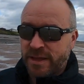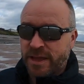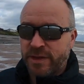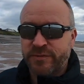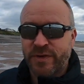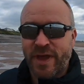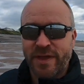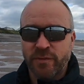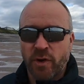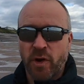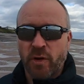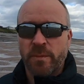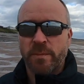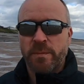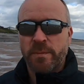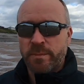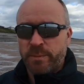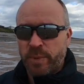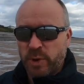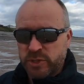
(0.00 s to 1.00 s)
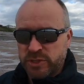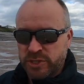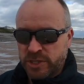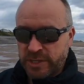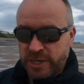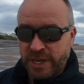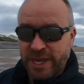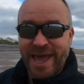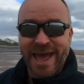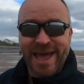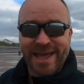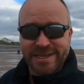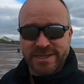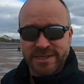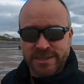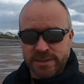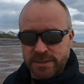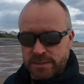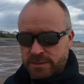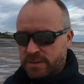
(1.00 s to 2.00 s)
and drive home. But you can't.